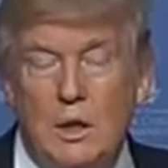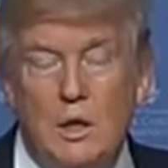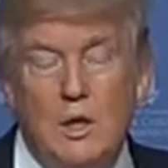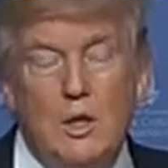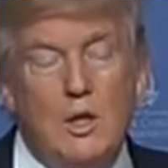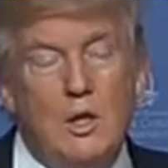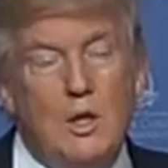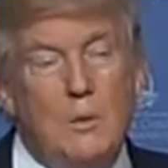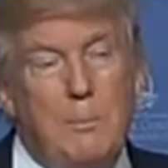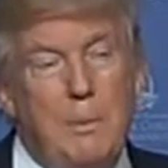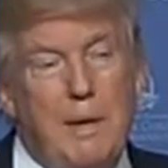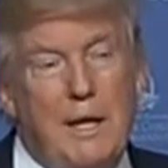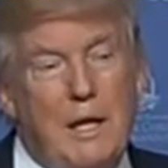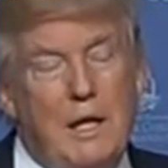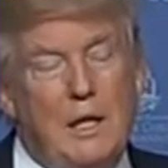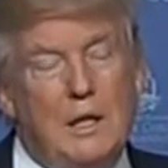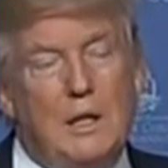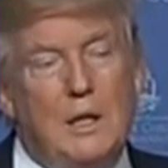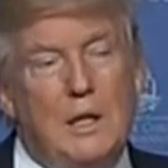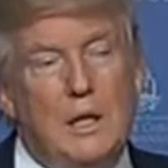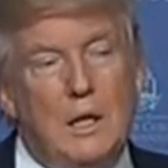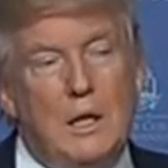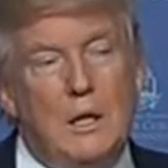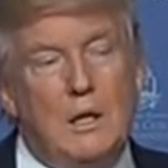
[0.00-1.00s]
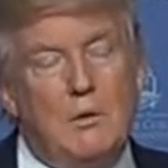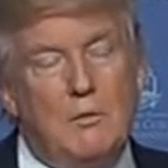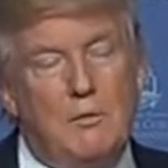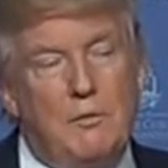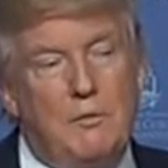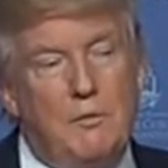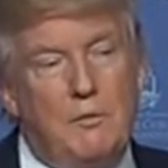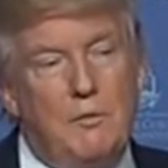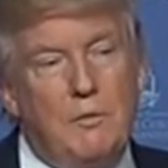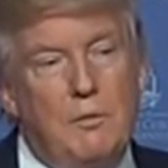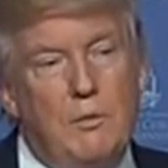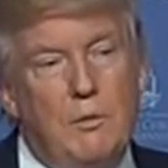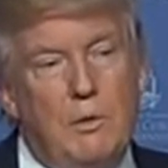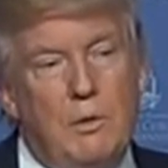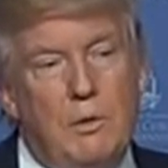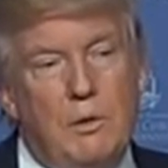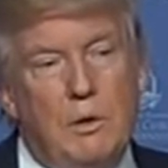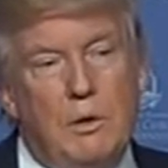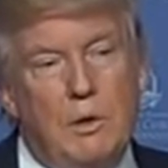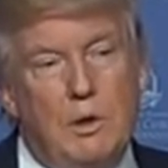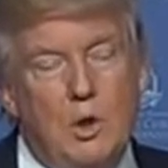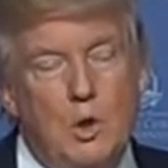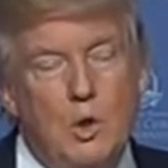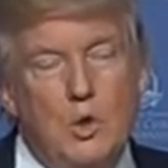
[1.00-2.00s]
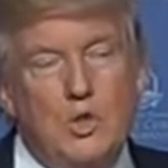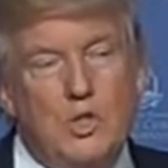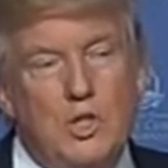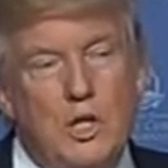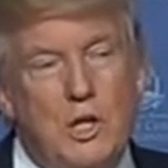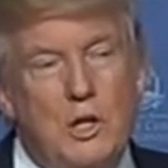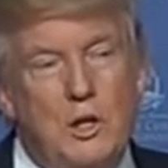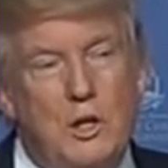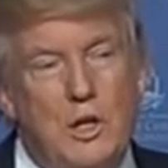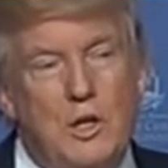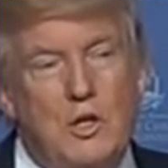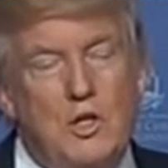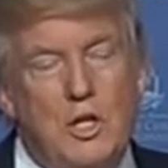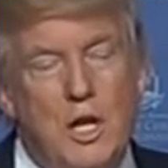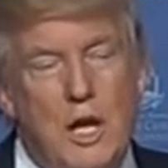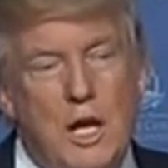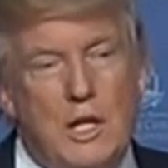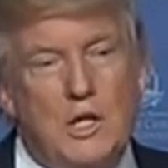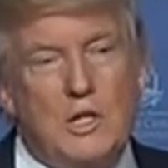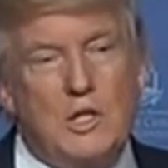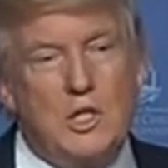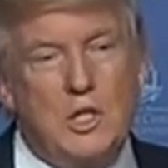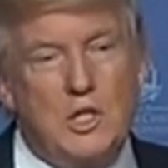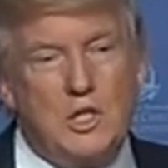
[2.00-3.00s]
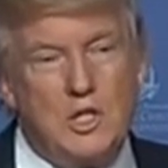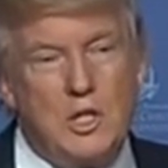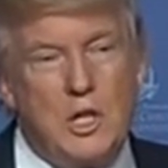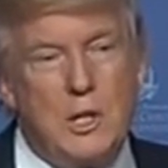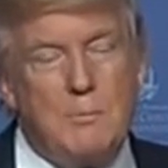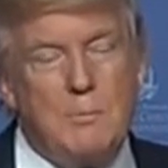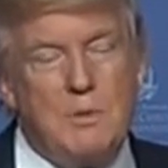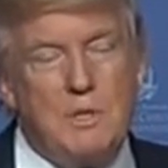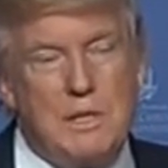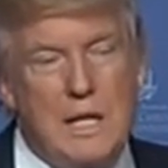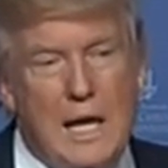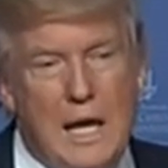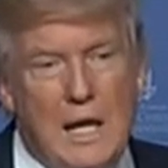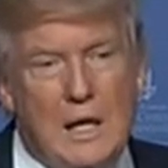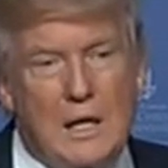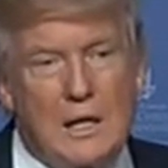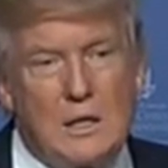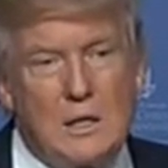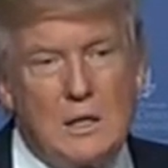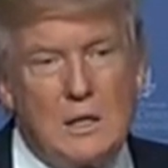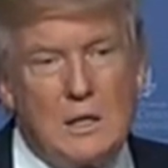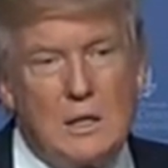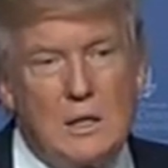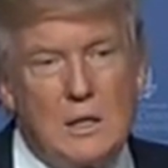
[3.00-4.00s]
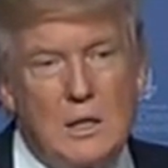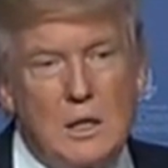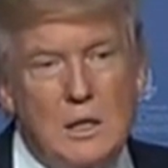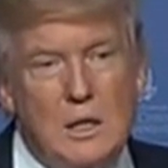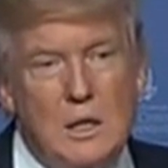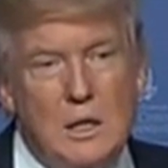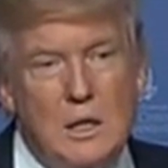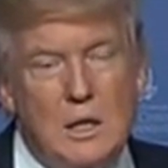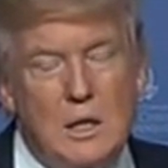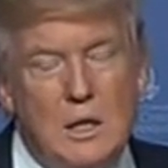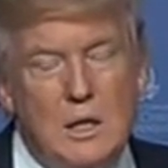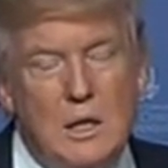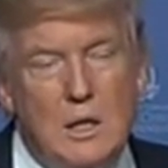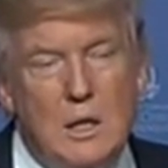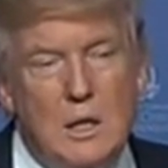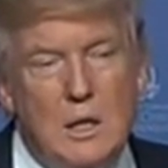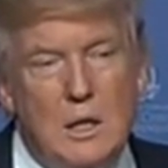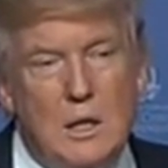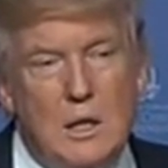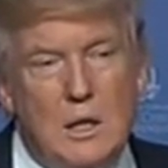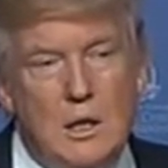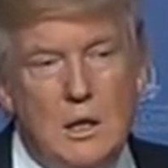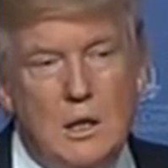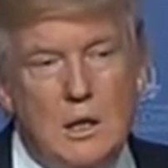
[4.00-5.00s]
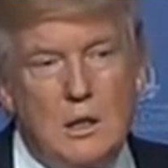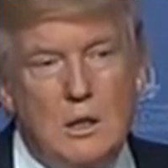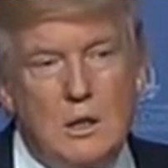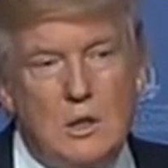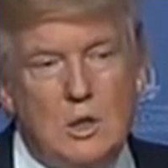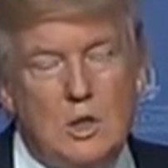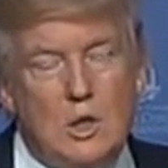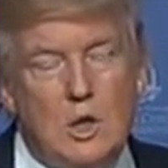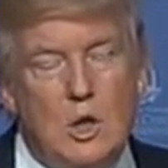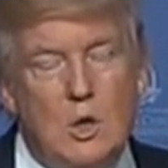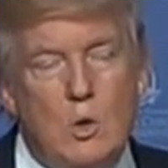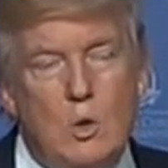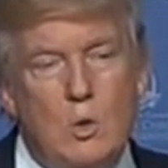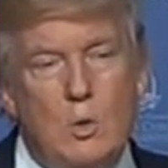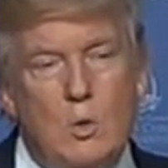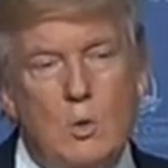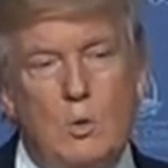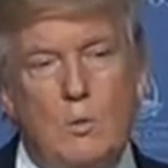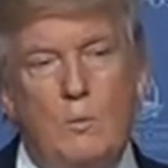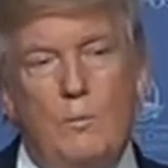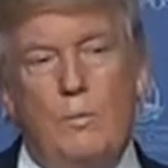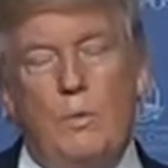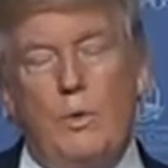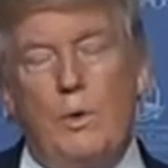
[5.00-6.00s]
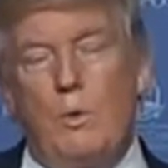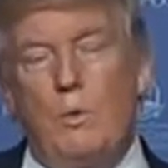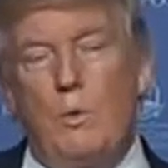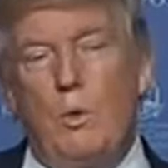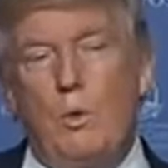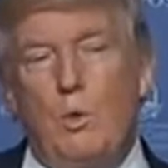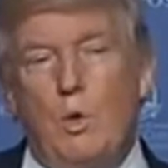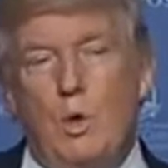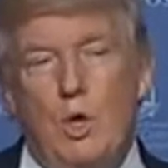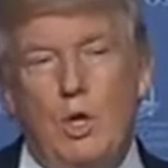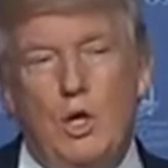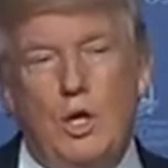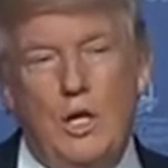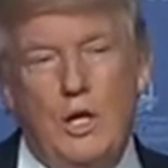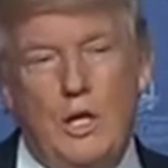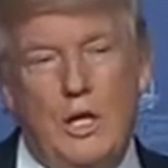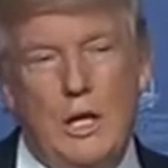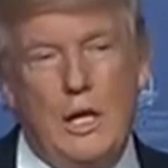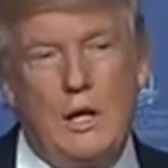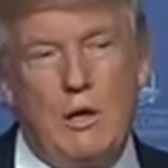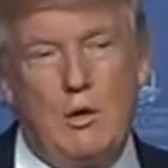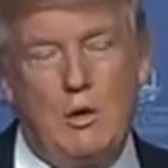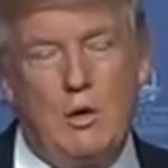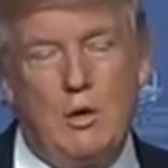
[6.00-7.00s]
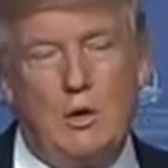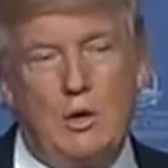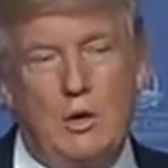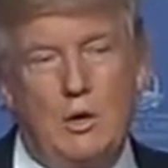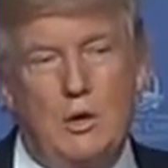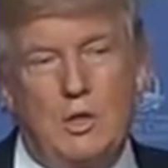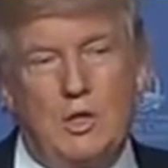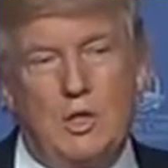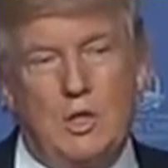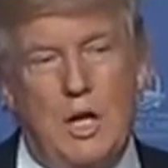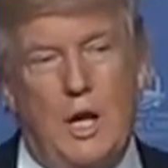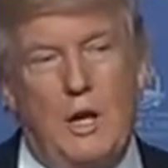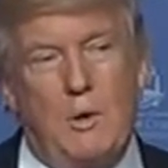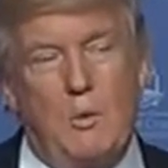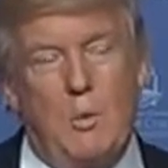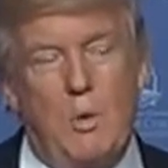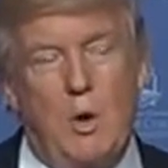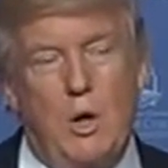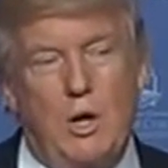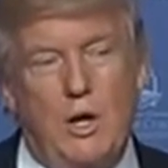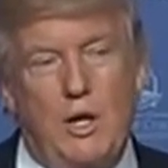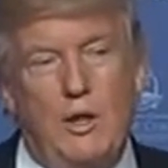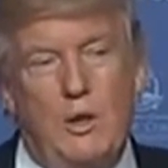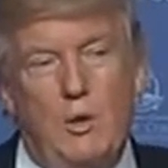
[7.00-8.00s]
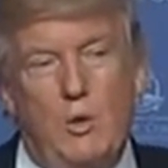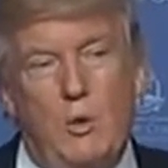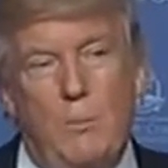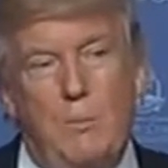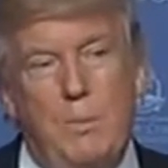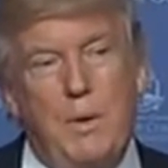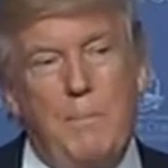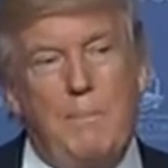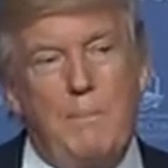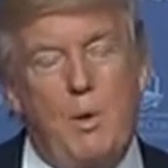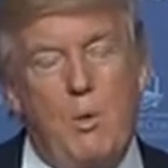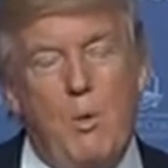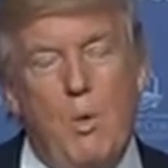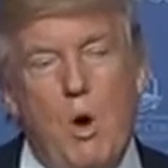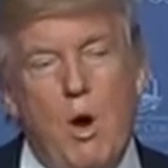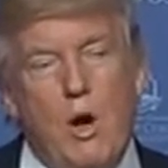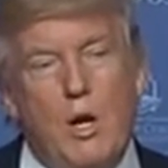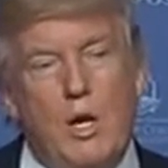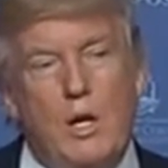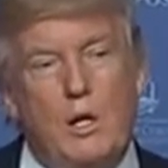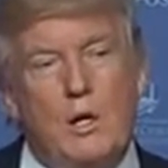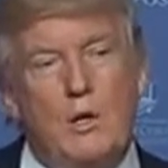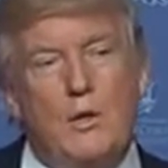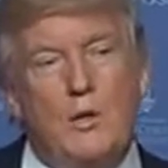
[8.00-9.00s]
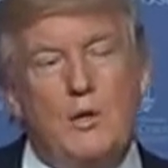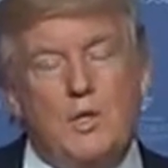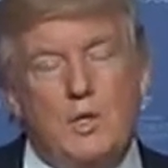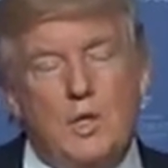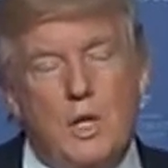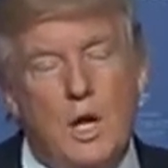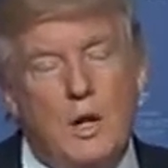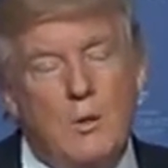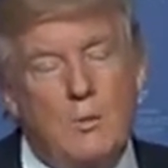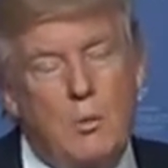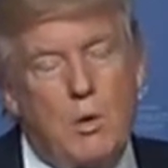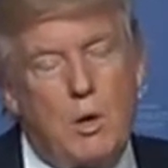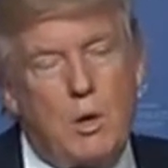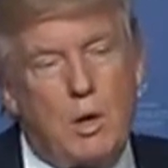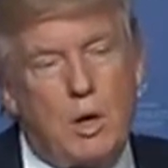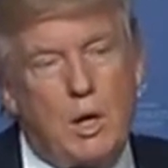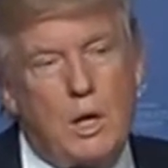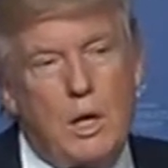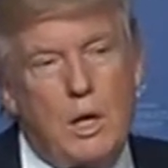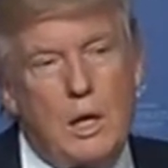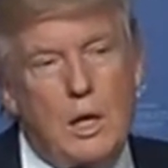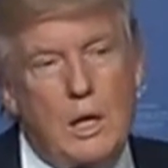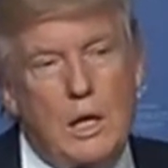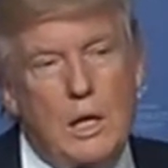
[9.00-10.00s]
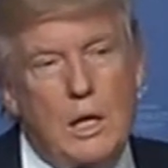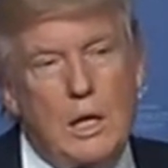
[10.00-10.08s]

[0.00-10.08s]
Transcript: under the penalty of losing their tax-exempt status. So we were looking down onto the sidewalk, and there were people walking on the sidewalk.